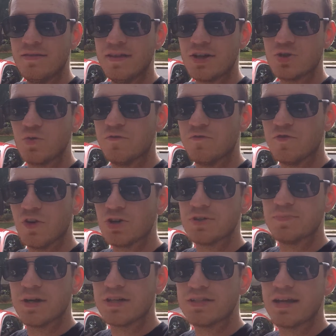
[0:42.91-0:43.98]
The actual
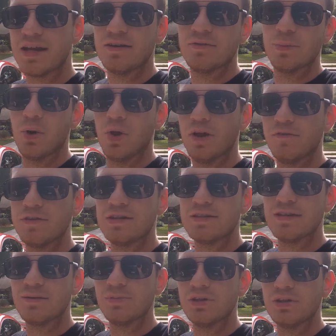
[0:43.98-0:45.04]
first Mustang to roll off the
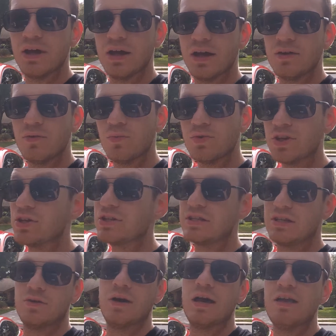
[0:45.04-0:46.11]
assembly line was
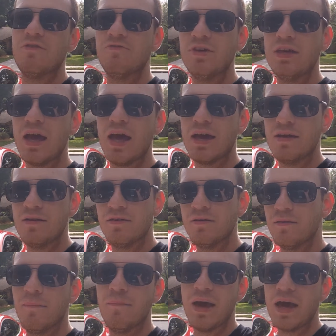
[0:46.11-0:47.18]
also a V8
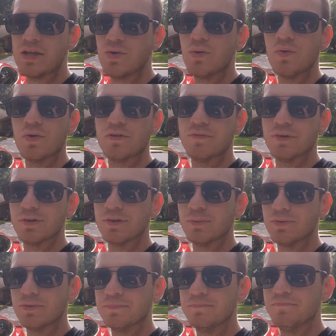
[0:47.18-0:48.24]
manual
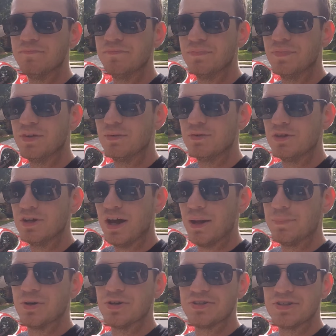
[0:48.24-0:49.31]
convertible. I
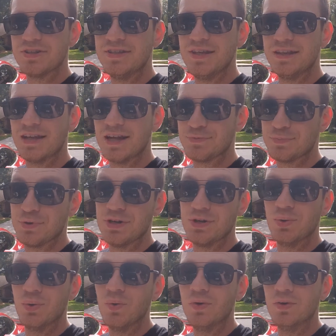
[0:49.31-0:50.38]
personally think that's pretty
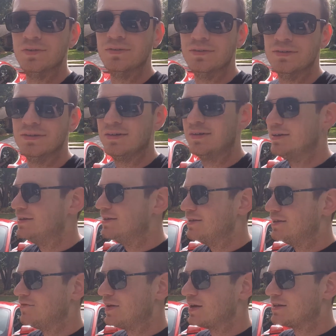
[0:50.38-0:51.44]
cool.
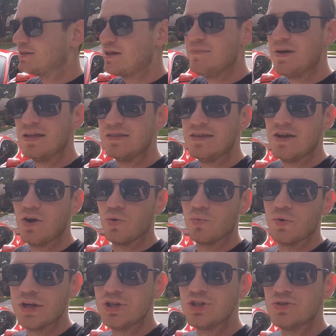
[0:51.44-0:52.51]
The fact that they made the
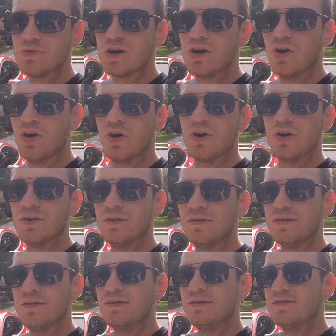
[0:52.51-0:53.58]
original car
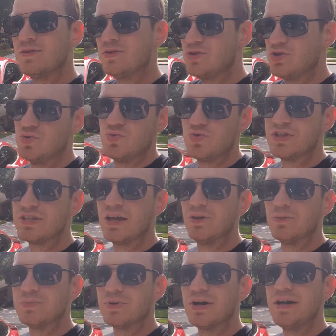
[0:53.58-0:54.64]
to
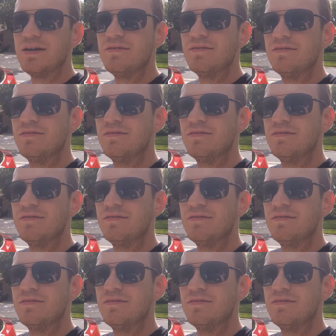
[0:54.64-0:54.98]
celebrate